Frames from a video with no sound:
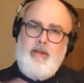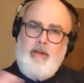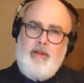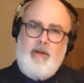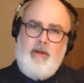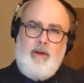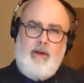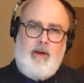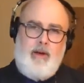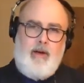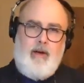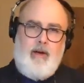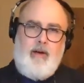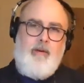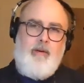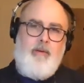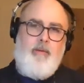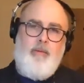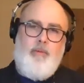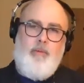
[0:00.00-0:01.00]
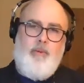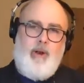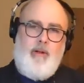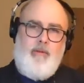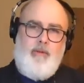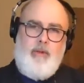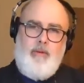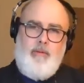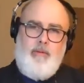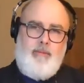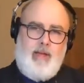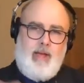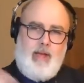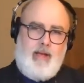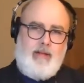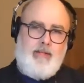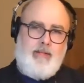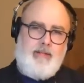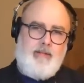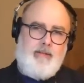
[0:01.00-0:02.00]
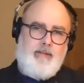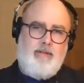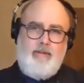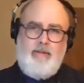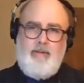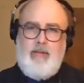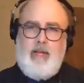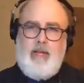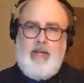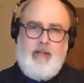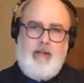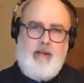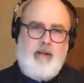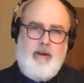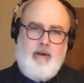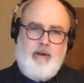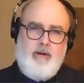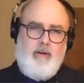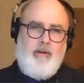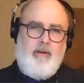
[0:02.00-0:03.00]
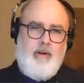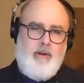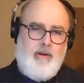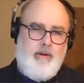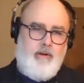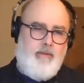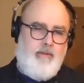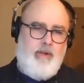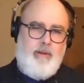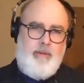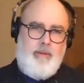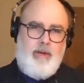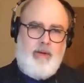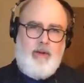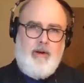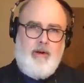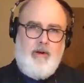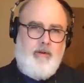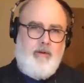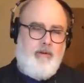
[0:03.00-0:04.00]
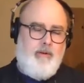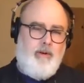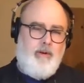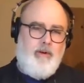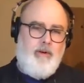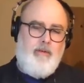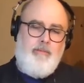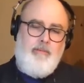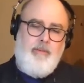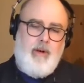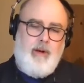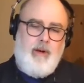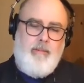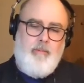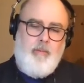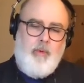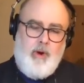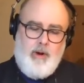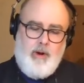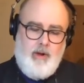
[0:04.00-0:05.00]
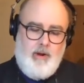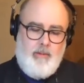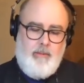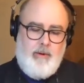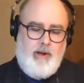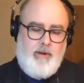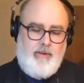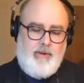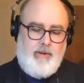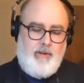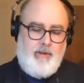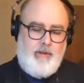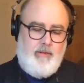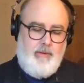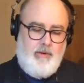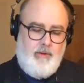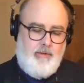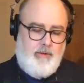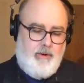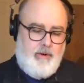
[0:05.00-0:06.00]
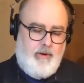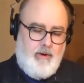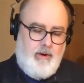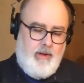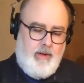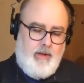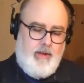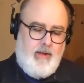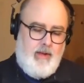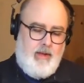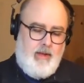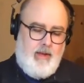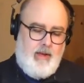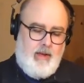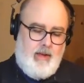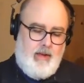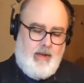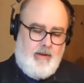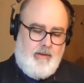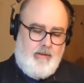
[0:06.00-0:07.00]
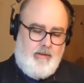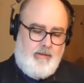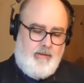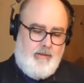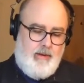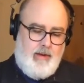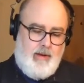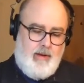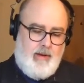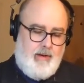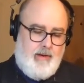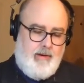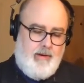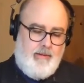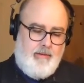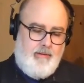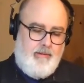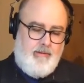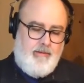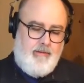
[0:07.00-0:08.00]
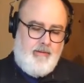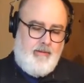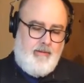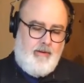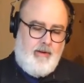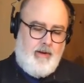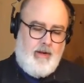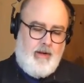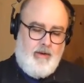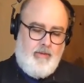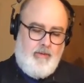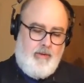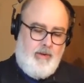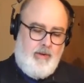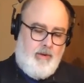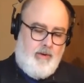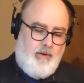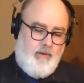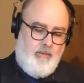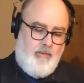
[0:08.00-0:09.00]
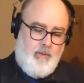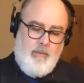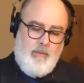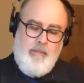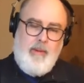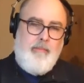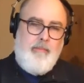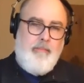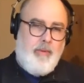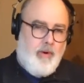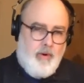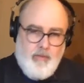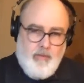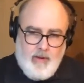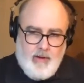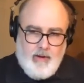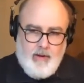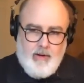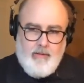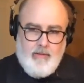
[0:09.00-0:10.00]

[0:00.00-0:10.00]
one of you, Tess, Neela, Emma, you're working on a project in the future, and you remember that